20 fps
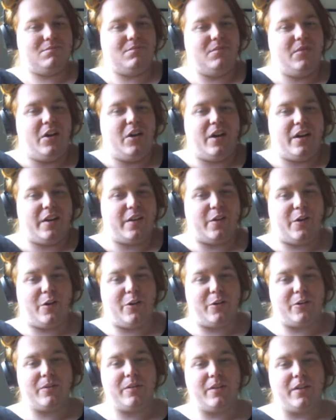I don't
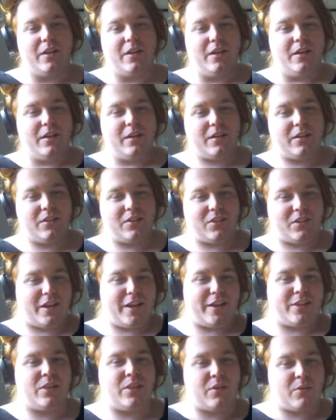know. Because,
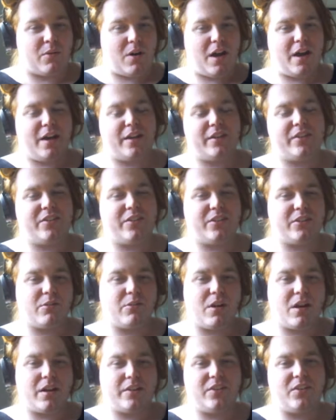like, the grass
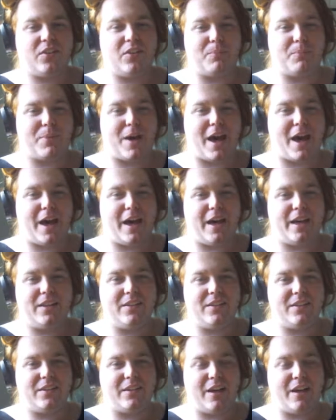isn't bad.
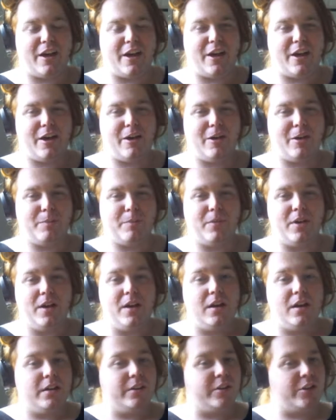
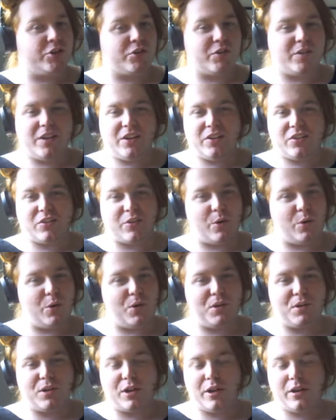The trees are
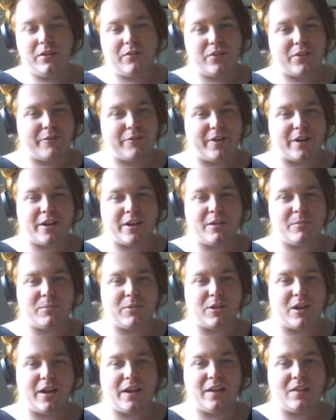all over the fucking
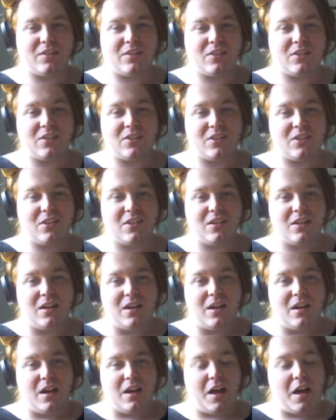place.
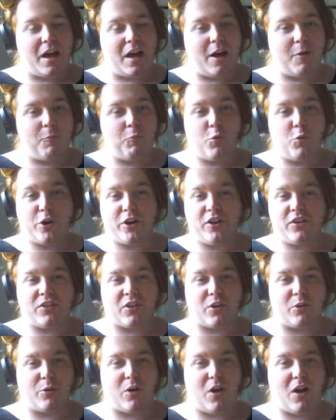What is
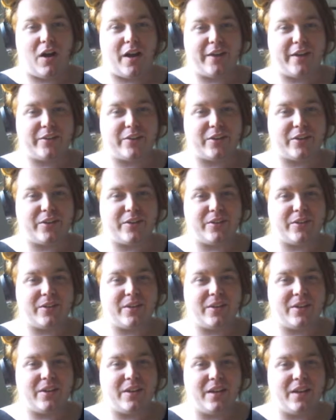horizon?
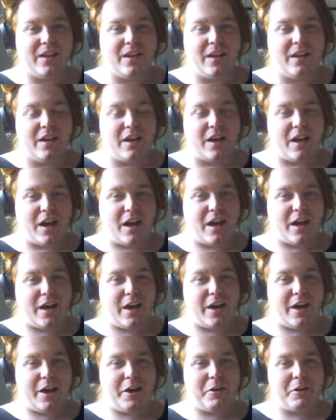
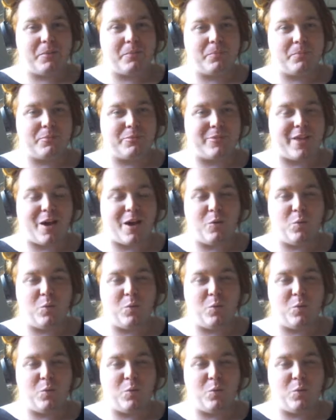That